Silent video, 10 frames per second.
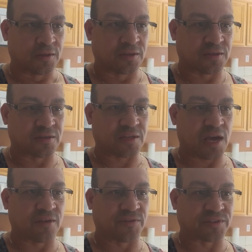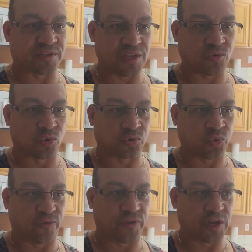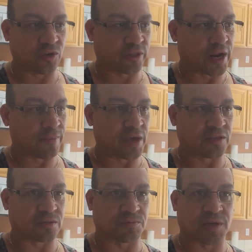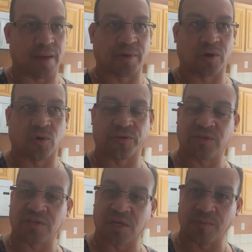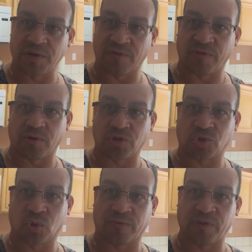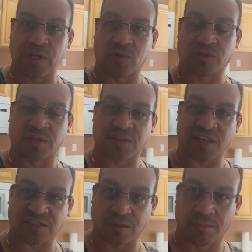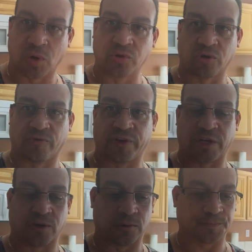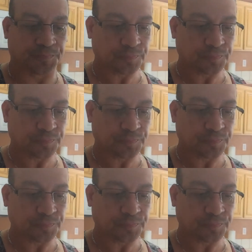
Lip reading: This is kind of a sequel to a video that I made some time ago. This is going to be a very short video. It's a testimonial video.